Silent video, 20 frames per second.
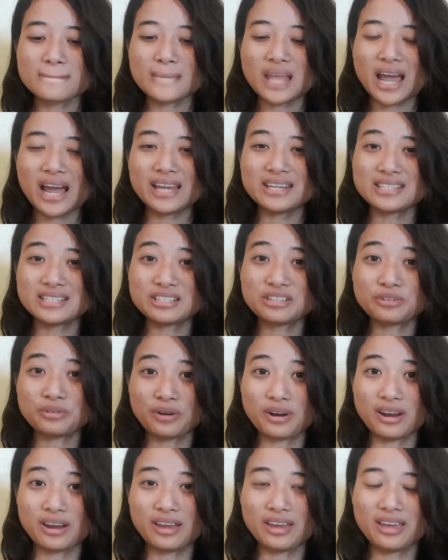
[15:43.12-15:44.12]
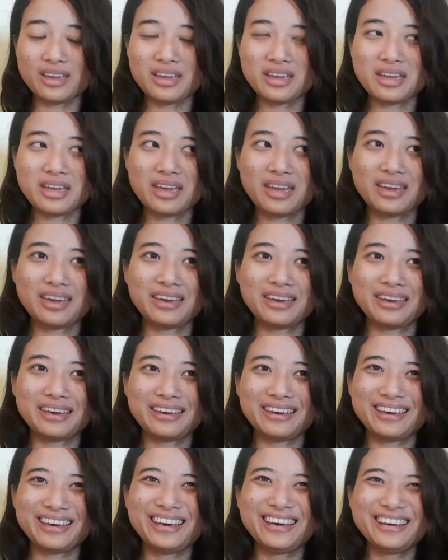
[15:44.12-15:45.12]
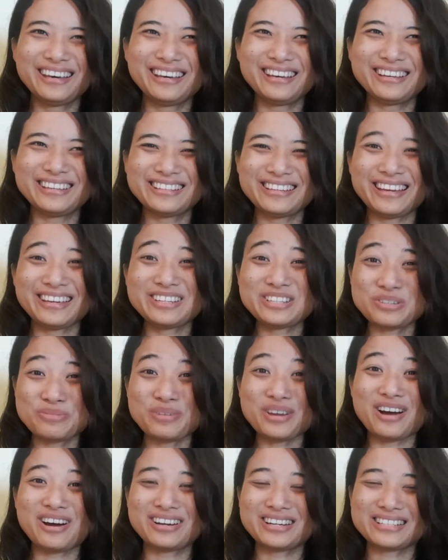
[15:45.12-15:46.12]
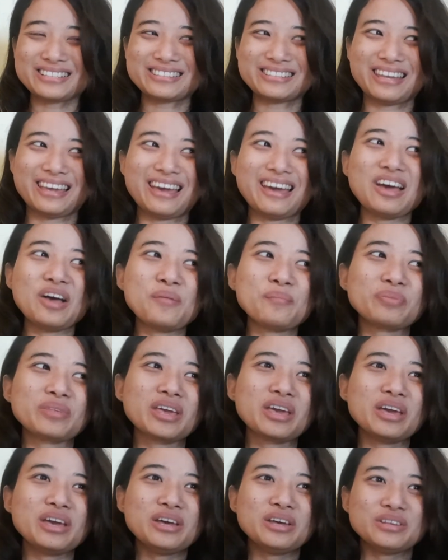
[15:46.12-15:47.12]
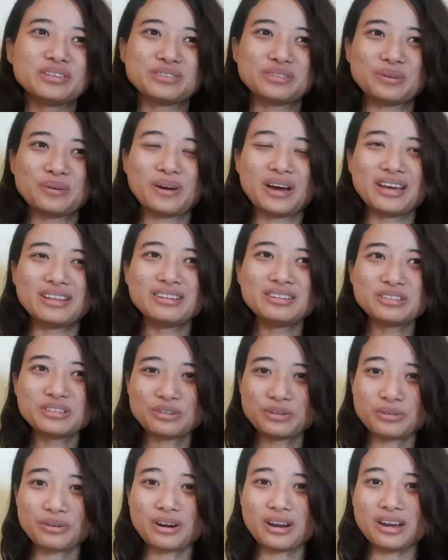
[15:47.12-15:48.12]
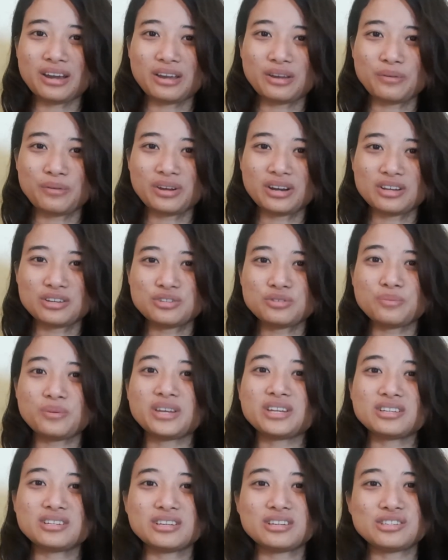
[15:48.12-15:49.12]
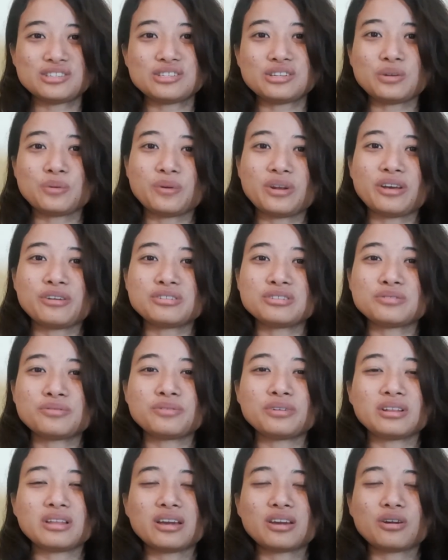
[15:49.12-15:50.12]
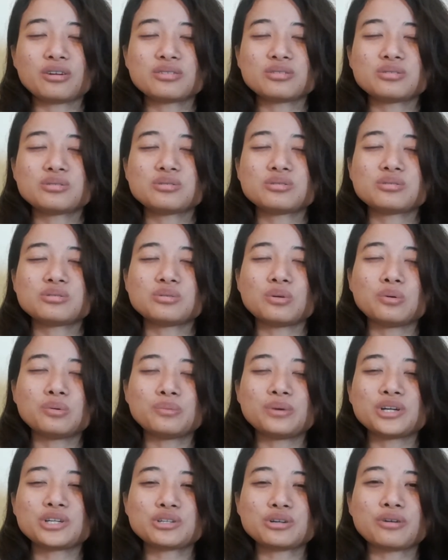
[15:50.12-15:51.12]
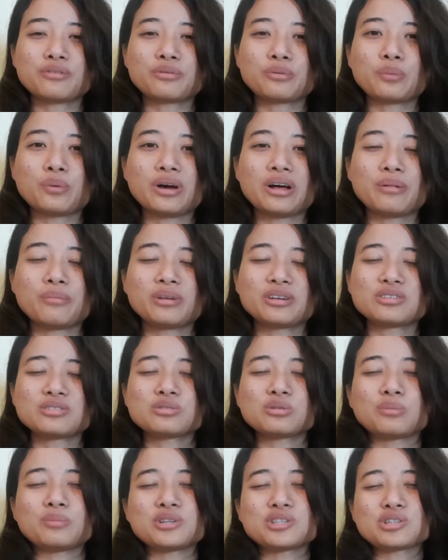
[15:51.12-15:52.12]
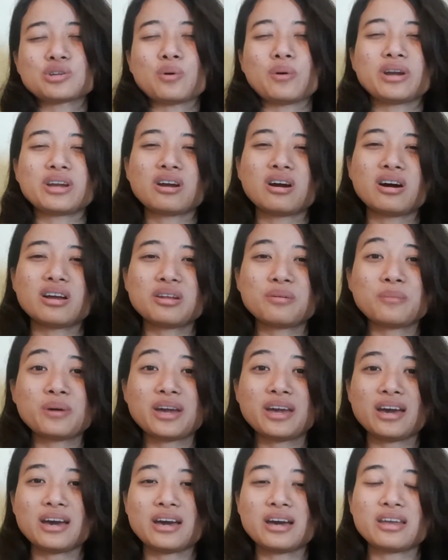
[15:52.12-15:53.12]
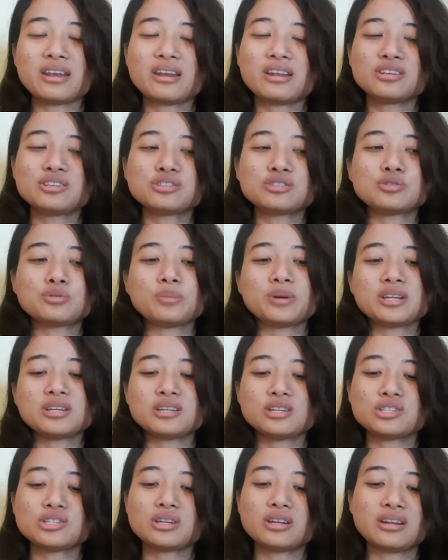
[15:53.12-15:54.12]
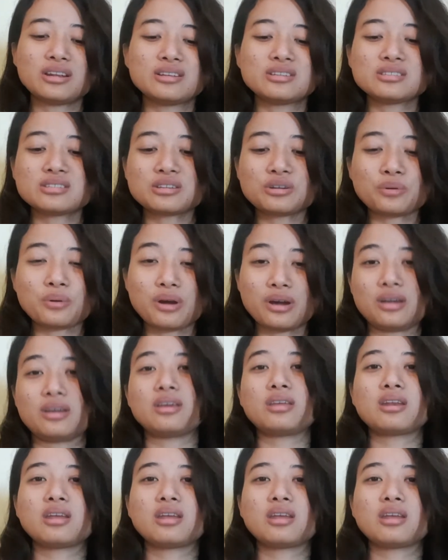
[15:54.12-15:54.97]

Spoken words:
I did cry. Like, to be honest, yeah. So I did cry when I do meditation, when I just feel like so much overwhelmed, like so much going on in my head, and I just do meditation and I just cry.